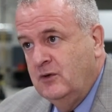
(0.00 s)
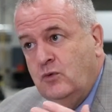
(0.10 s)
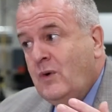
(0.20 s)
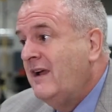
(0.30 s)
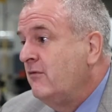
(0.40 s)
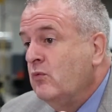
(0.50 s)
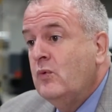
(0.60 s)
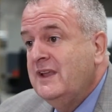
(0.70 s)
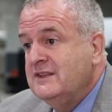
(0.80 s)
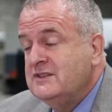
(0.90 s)
Whoever
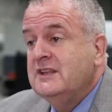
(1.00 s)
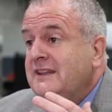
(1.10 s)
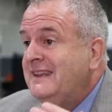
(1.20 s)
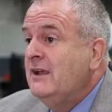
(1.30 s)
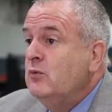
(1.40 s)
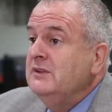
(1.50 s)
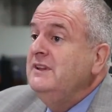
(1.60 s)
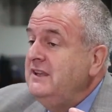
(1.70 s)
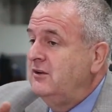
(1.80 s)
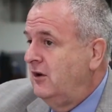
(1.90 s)
wins, they will
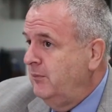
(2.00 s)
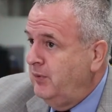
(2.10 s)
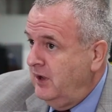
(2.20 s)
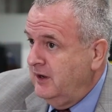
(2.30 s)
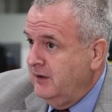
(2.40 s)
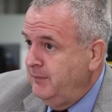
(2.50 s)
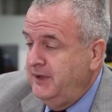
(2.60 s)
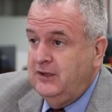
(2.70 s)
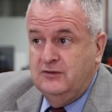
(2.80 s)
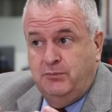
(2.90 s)
need our product,
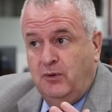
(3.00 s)
because